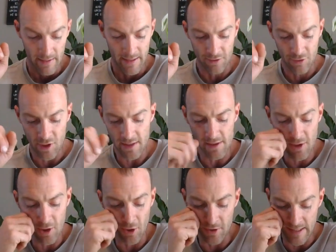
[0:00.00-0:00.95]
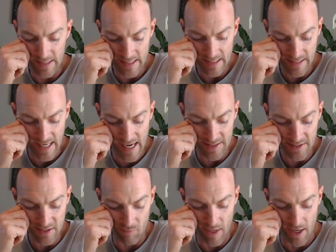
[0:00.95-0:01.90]
Now Jesus heard that he had
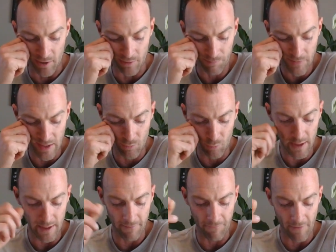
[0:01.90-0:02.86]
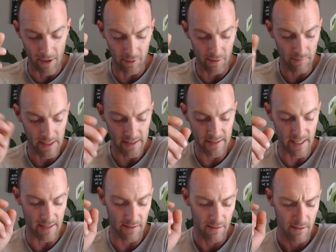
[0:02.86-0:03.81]
cast him out, and when he had found him, he
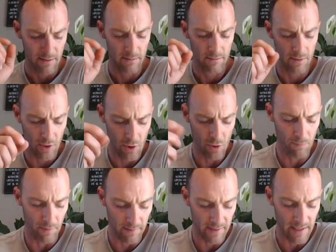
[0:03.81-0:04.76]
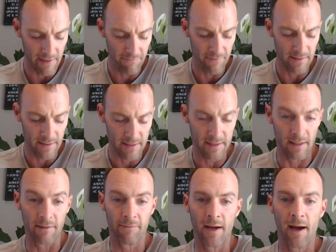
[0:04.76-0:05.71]
said, Do you believe in the
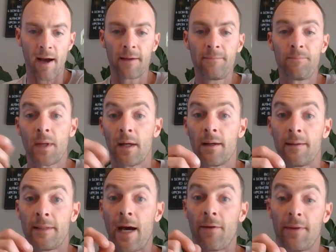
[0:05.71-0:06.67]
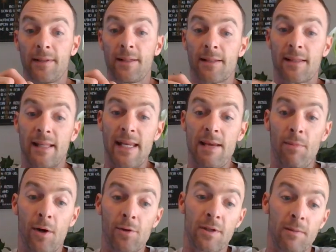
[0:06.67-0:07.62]
Son of God? Now, this is the
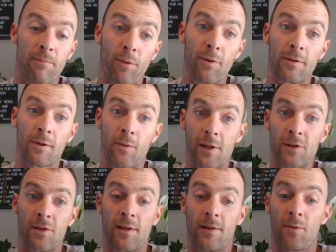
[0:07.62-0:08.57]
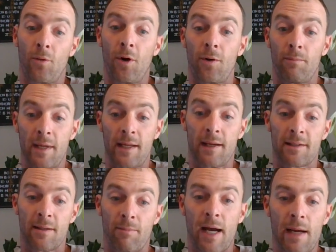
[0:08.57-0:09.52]
most important question in the world
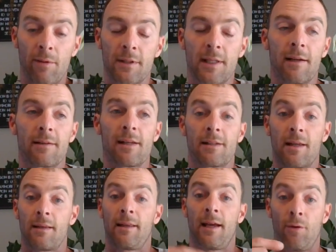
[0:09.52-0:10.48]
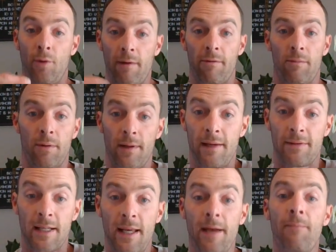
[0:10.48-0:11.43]
because the Bible tells us that whoever believes
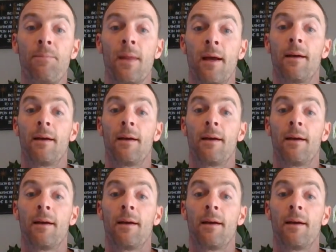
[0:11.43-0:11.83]
in him